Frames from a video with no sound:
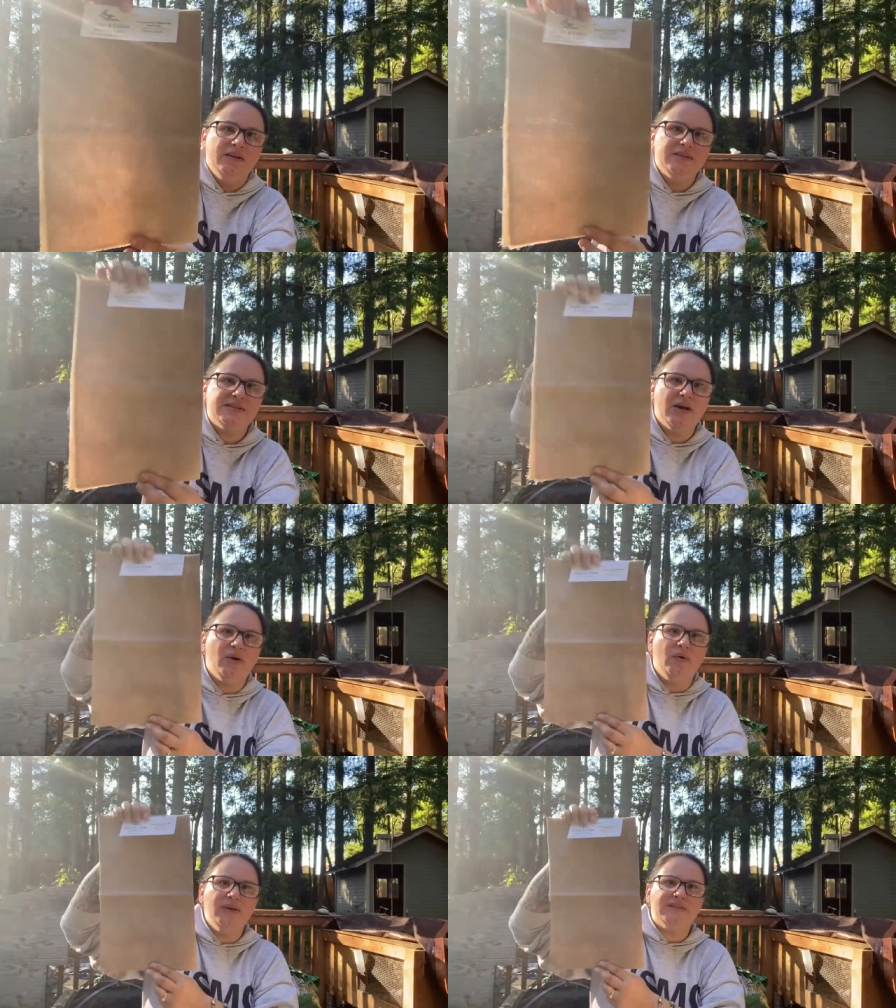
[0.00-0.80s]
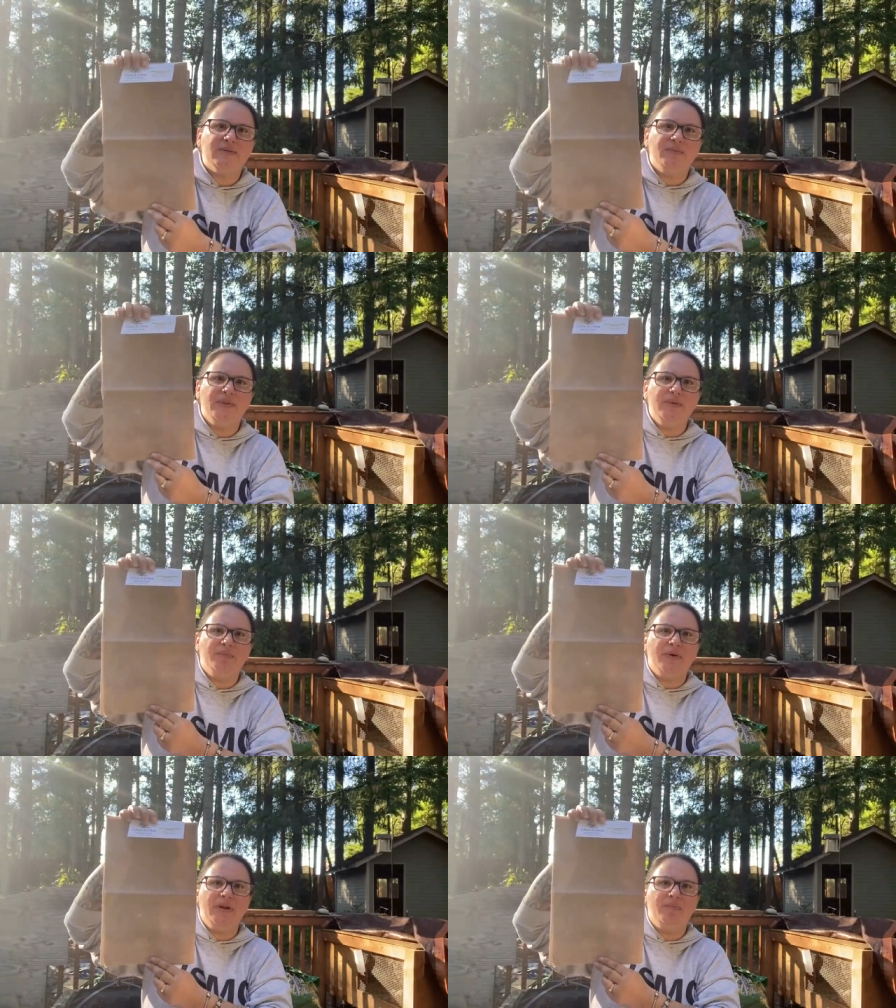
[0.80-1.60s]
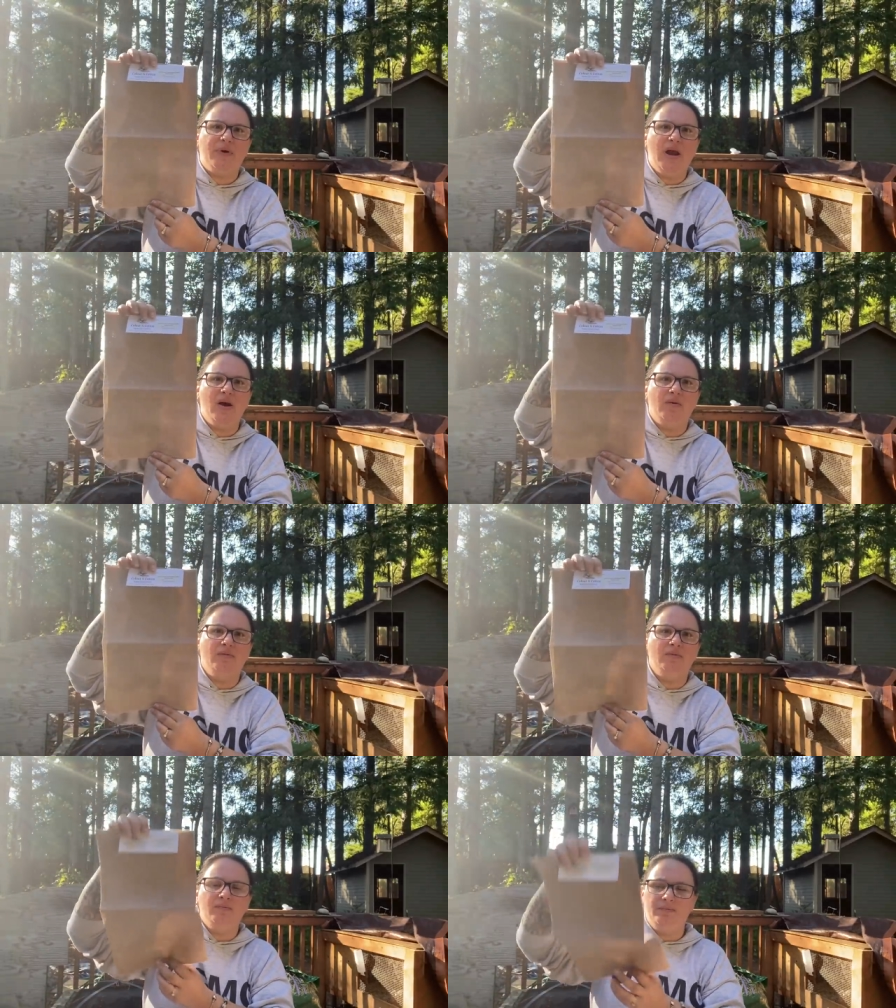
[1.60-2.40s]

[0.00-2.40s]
So it's a really pretty brown.